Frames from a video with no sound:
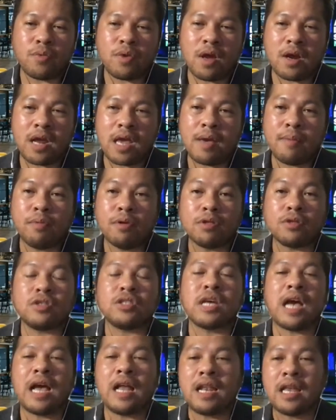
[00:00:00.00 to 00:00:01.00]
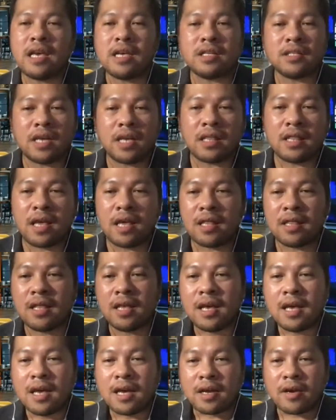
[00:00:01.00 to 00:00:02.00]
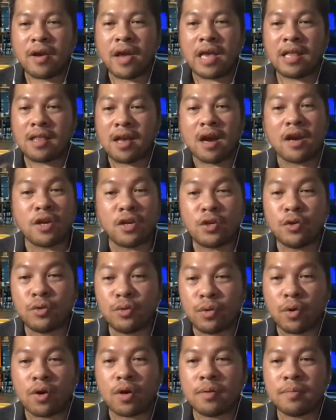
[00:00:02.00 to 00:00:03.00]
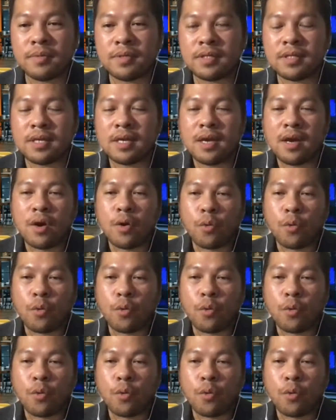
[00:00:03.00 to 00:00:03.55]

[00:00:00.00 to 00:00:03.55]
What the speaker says: we are able to challenge and then create our new norms.